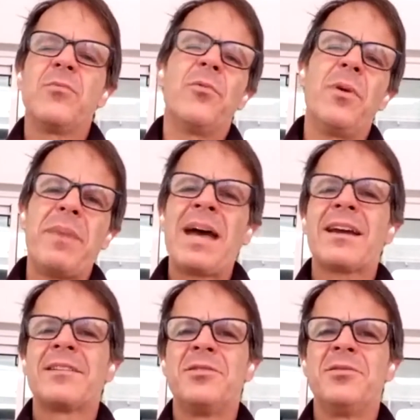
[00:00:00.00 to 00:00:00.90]
We went back
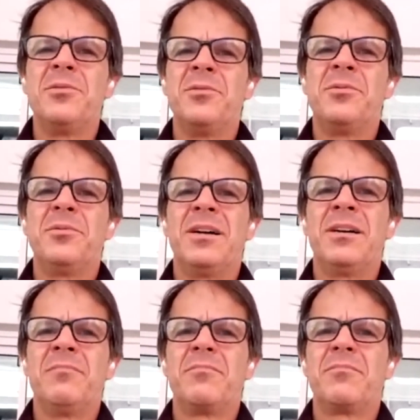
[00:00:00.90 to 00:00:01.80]
to
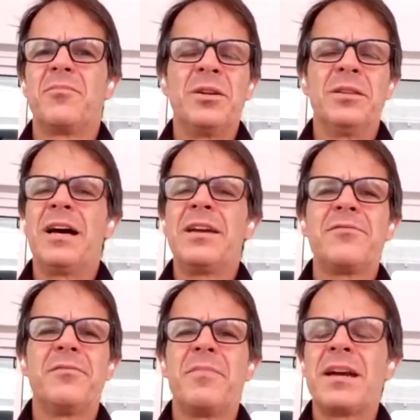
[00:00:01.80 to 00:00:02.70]
real life
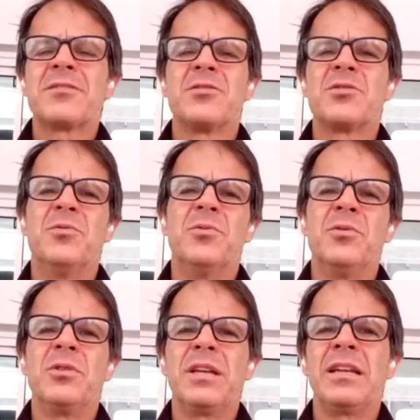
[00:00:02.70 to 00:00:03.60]
and back to
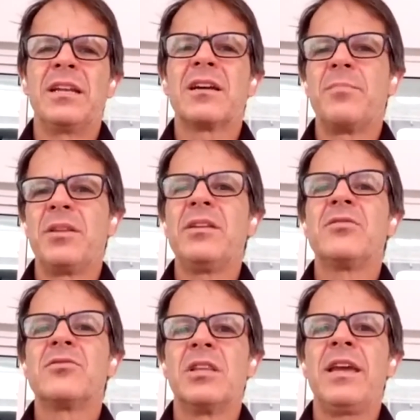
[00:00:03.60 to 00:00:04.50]
school. And a couple of
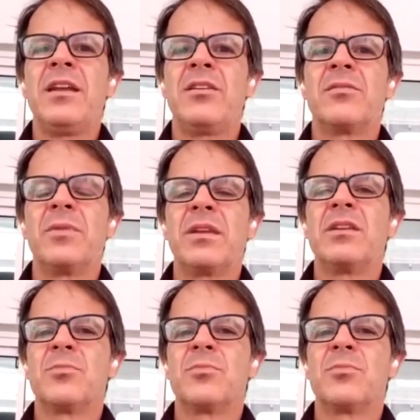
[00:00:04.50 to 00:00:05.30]
years later, when the kids